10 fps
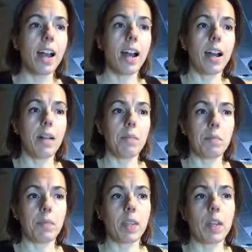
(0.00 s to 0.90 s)

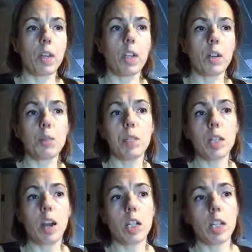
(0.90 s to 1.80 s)
Um, you can also
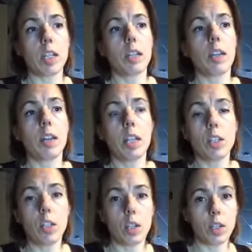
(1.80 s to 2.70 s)
massage it
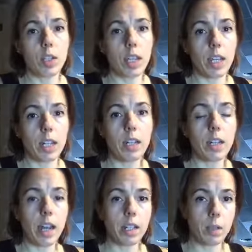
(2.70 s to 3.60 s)
into your skin.
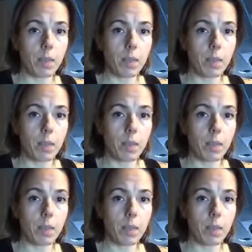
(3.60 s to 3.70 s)
Uh, just be